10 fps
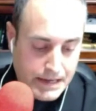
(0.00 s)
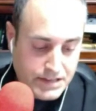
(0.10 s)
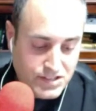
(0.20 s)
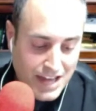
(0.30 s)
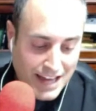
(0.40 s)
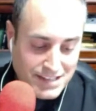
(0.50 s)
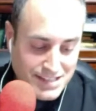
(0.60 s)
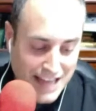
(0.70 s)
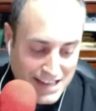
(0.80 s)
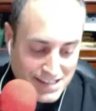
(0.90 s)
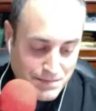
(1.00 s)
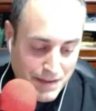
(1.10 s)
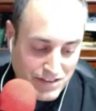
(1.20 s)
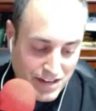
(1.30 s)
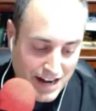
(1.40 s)
Scientists
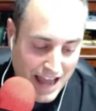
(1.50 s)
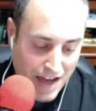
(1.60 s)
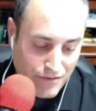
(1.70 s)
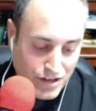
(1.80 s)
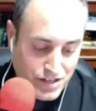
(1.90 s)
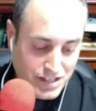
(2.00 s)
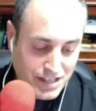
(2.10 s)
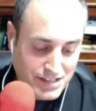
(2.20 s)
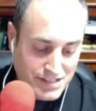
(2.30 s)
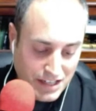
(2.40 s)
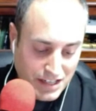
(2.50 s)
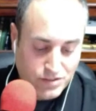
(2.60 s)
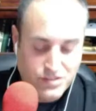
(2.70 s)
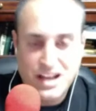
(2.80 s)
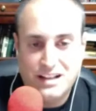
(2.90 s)
estimate that an average single
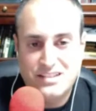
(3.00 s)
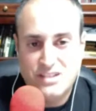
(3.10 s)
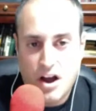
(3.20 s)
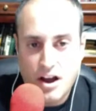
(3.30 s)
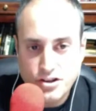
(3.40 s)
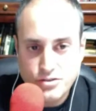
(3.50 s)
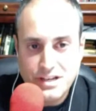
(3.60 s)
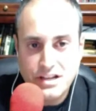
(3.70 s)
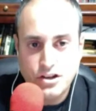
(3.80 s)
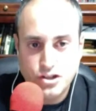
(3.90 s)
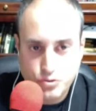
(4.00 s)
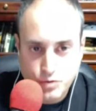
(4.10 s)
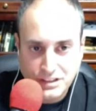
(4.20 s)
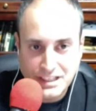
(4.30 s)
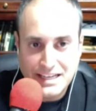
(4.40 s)
cell has 100
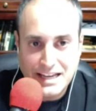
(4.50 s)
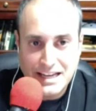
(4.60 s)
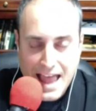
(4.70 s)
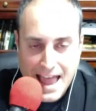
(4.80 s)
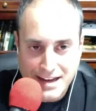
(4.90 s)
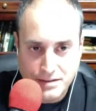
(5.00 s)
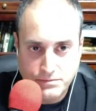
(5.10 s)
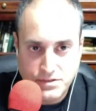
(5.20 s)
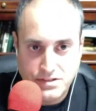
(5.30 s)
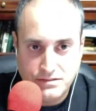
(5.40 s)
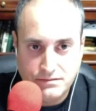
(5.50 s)
trillion atoms.